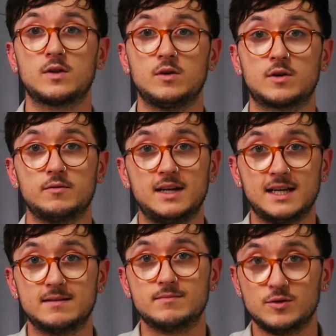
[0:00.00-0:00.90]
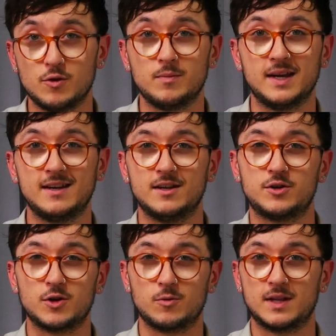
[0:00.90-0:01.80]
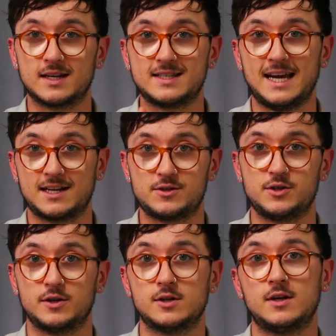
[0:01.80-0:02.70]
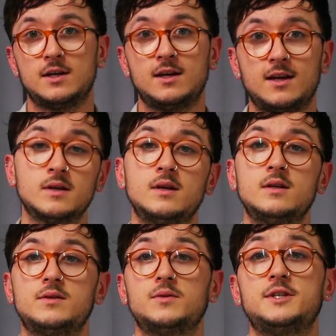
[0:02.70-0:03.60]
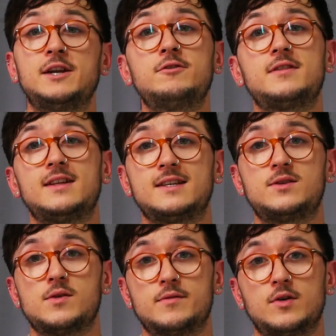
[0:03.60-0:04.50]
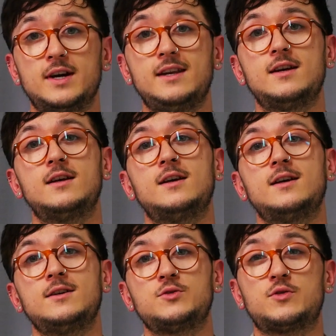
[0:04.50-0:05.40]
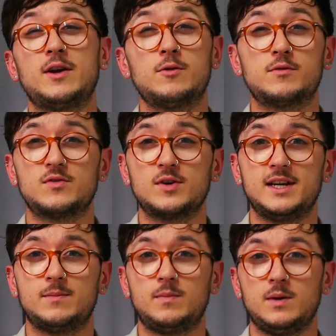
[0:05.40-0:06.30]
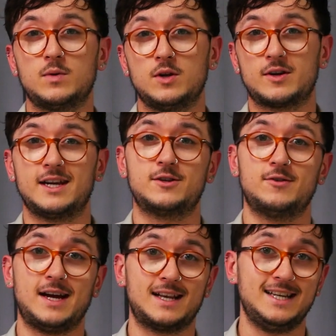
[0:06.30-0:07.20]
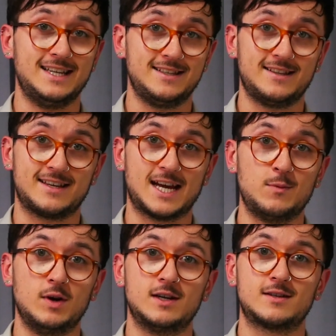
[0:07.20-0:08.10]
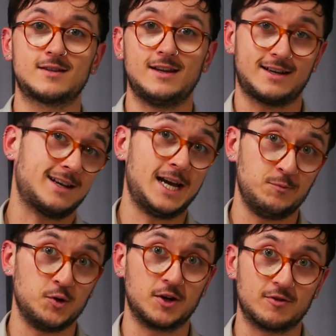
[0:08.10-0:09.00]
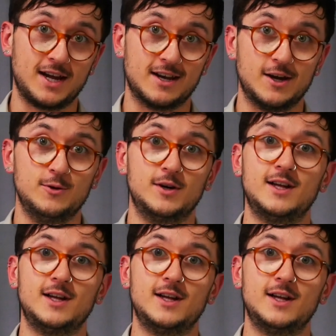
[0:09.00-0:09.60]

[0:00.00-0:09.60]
You can really zoom in and show that texture. So general things to avoid. Try to avoid people looking directly into the camera, like I'm doing right now.